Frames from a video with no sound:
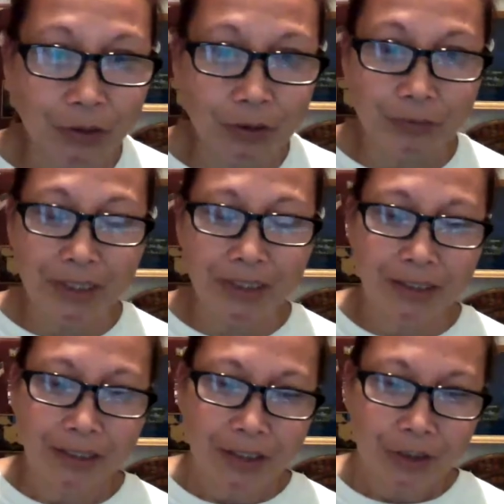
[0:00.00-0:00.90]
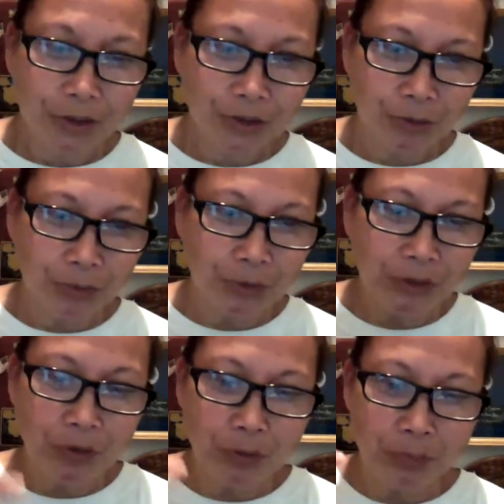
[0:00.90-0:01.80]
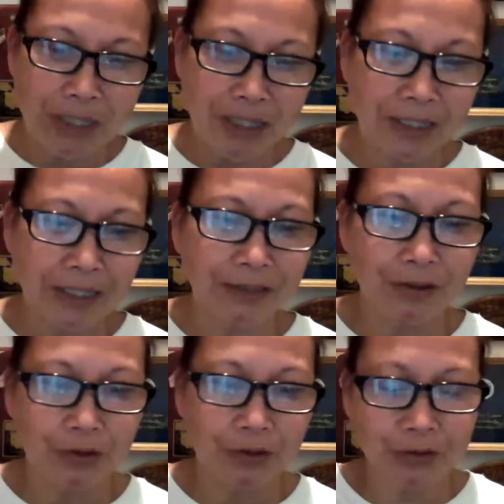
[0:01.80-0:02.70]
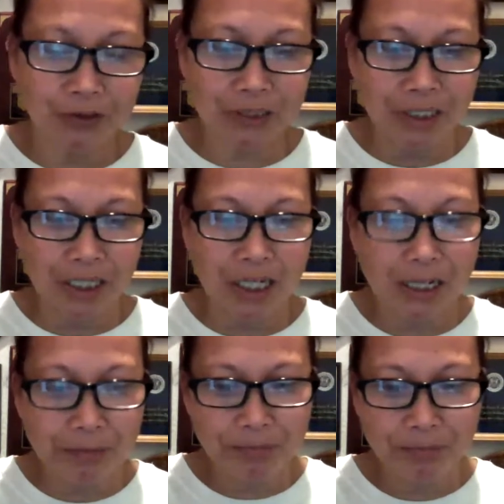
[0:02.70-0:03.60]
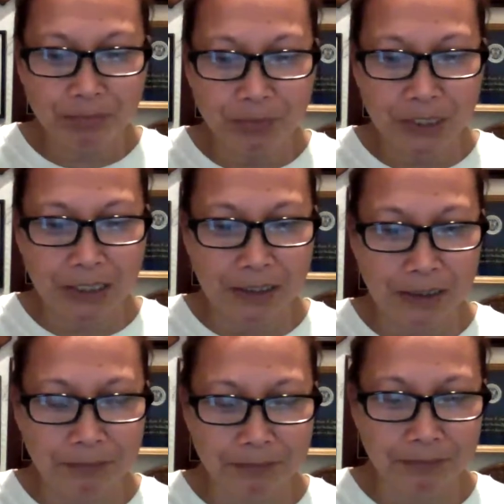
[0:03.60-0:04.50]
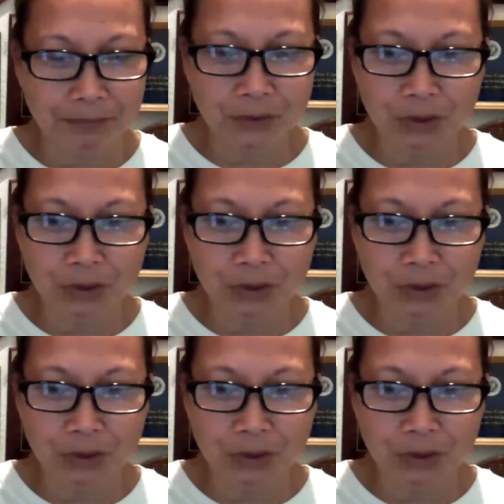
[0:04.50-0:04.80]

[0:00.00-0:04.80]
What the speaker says: told me, when you go buy those cup, on